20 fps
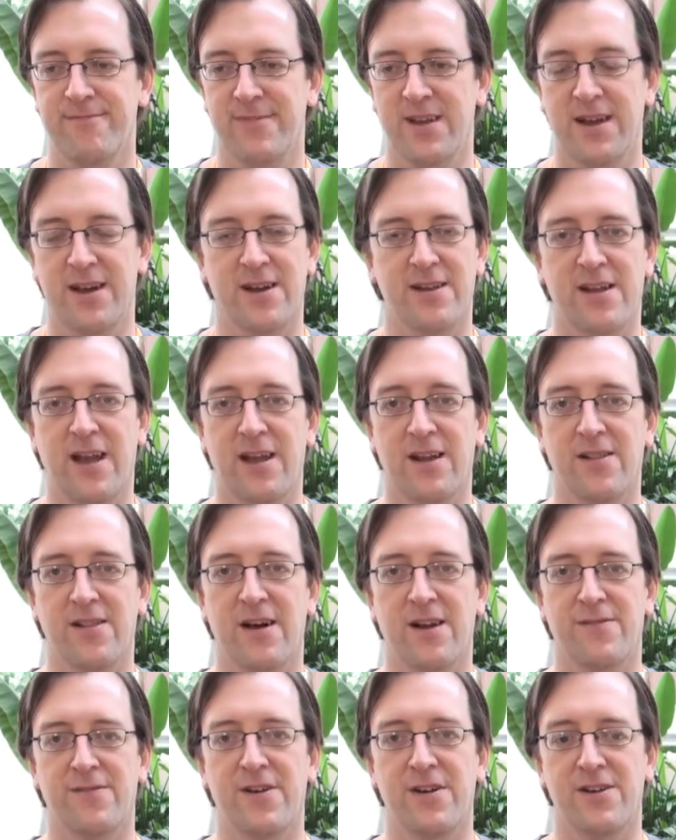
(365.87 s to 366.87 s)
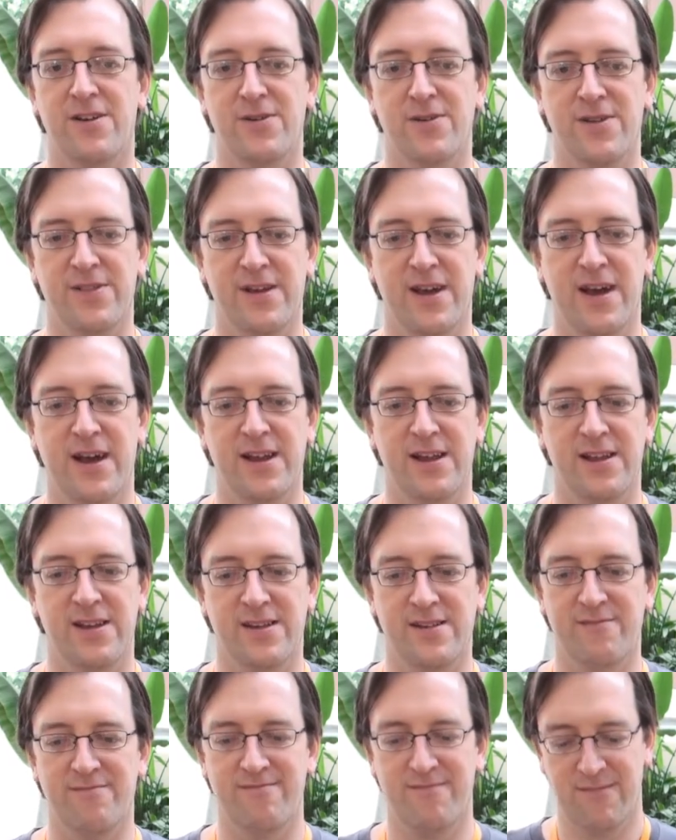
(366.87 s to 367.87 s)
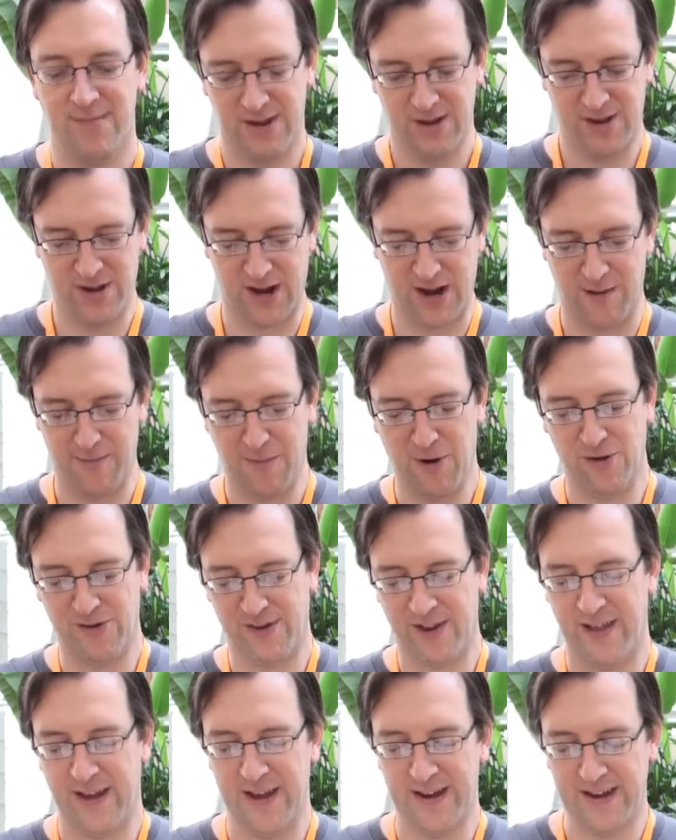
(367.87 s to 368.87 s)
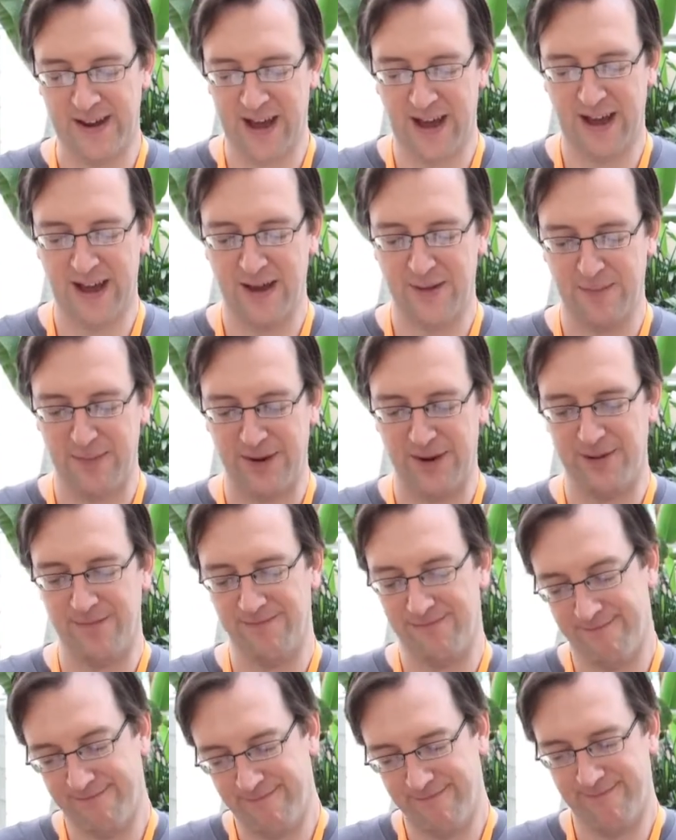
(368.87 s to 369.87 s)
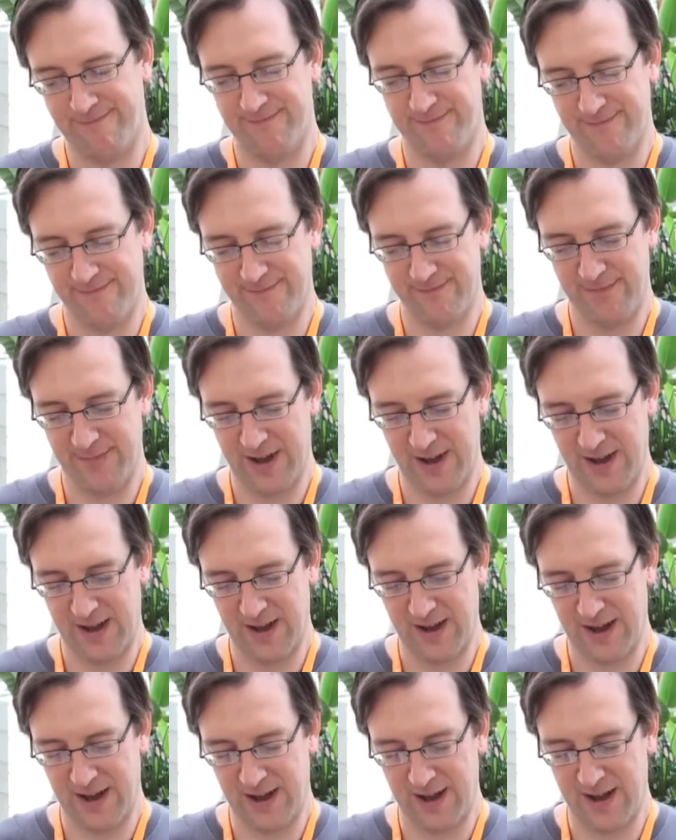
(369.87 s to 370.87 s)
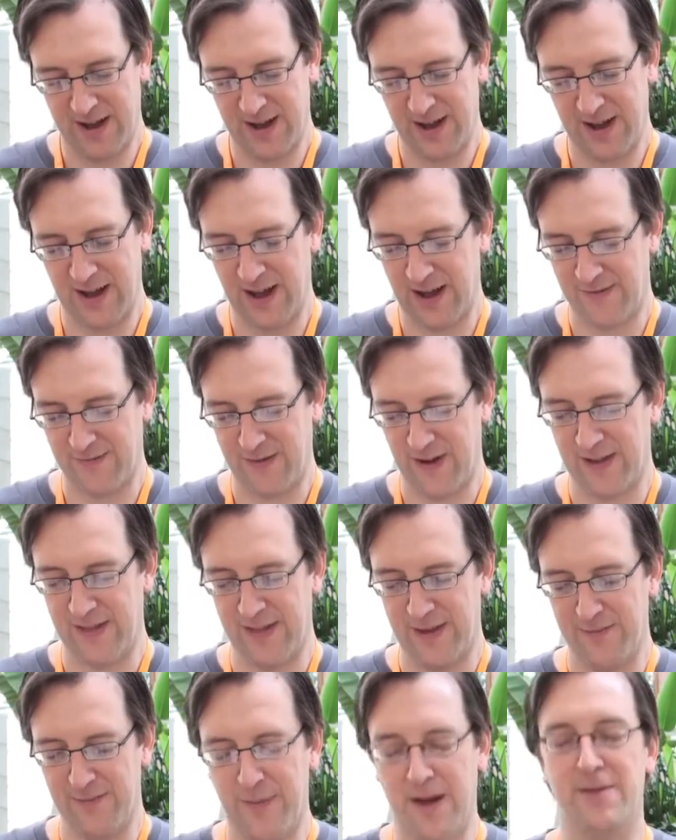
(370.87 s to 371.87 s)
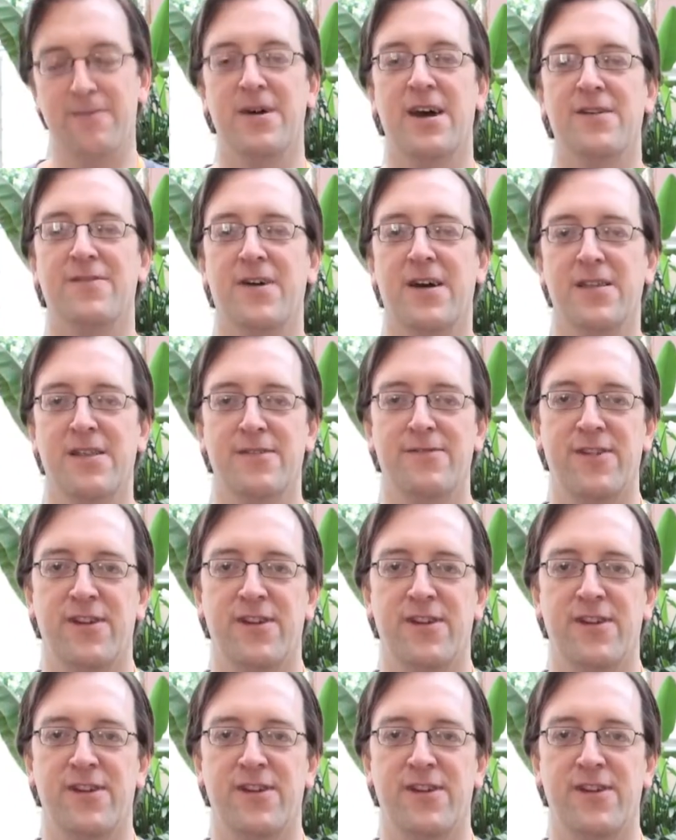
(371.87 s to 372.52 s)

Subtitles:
yeah, had a lot of fun doing that. It took up most of that day, but I finally